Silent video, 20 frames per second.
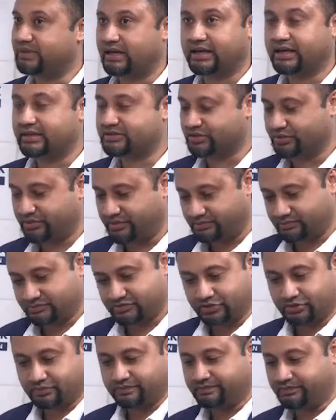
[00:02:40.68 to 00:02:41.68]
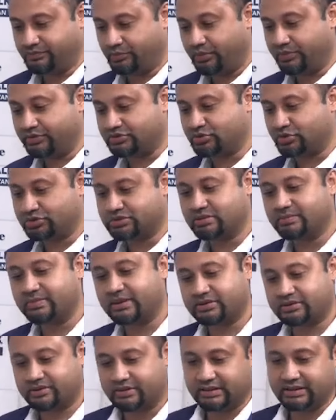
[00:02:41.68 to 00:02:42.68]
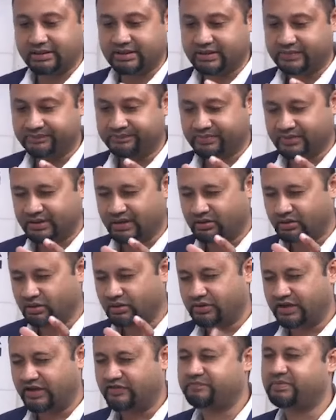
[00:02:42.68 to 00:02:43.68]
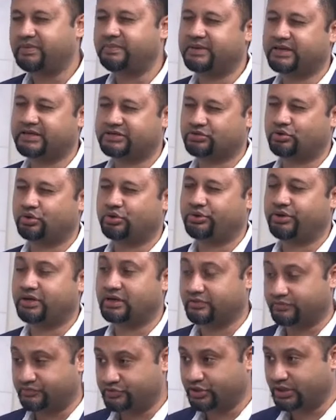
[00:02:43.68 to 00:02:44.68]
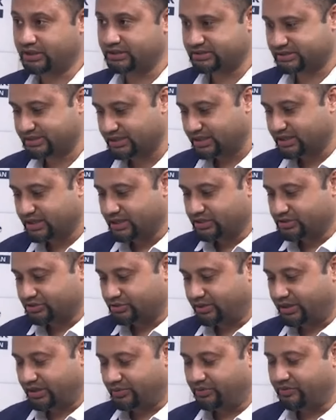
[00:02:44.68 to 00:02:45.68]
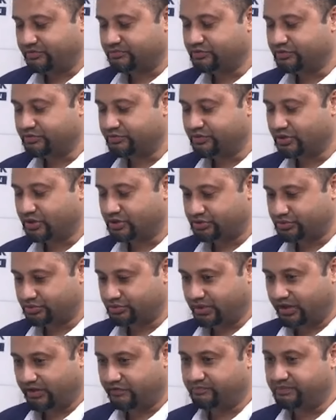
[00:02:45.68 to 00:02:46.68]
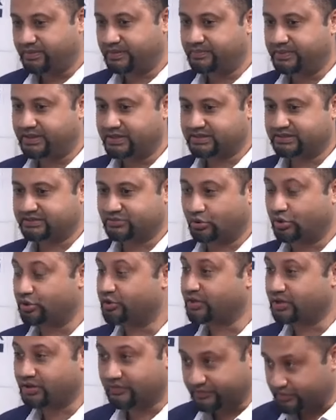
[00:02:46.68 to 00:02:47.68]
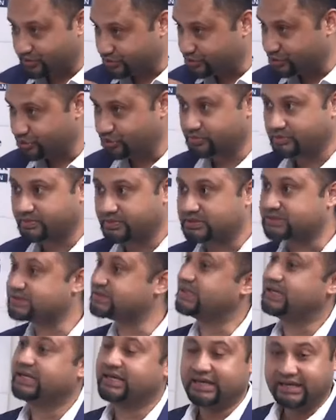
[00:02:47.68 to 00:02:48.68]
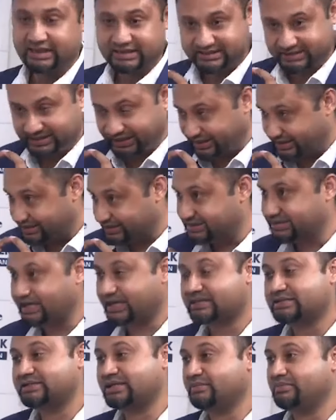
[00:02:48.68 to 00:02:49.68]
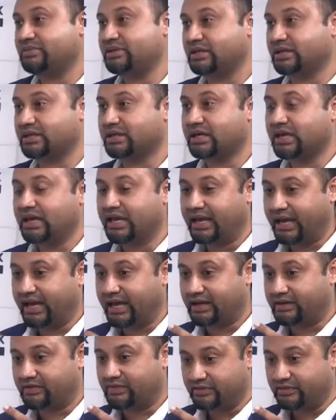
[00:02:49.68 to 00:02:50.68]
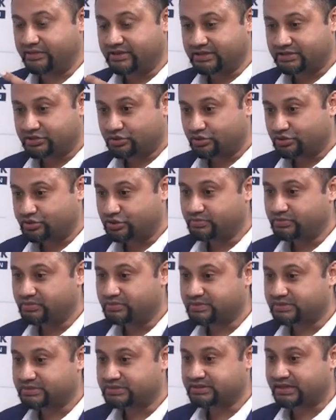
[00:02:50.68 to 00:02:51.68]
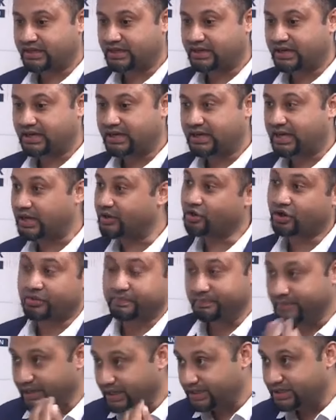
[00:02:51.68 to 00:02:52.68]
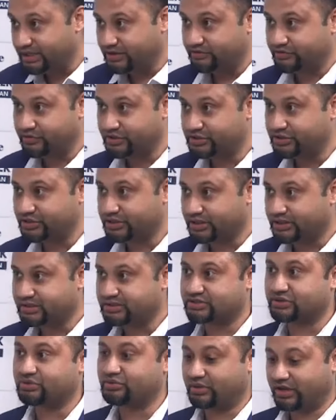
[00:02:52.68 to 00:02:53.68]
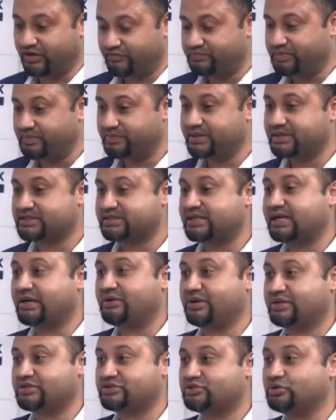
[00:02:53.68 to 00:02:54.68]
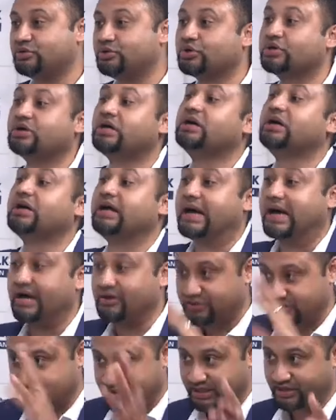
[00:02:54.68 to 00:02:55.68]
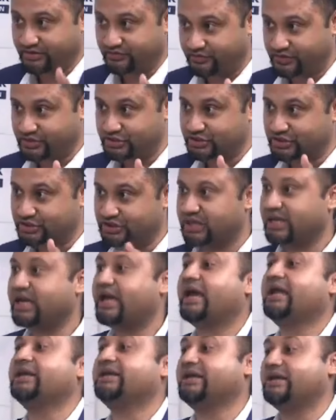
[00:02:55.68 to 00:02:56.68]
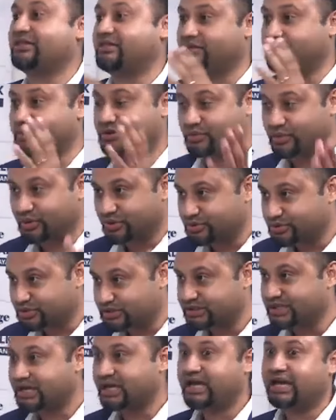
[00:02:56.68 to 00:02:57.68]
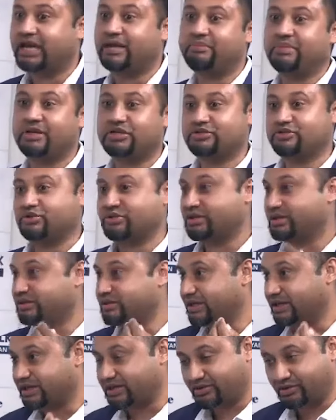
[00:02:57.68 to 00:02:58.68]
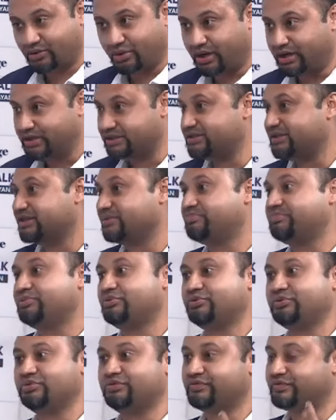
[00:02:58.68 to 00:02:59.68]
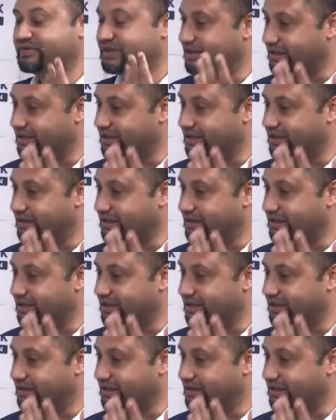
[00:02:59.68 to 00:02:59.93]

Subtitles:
So we talked about the FPBS ordering of drugs. So now we've moved on to FPBS ordering of consumables. It's the exact same thing. And these consumables are not made in Fiji. So FPBS now has to look outside Fiji and get 3 quotes and make sure that they're quality approved and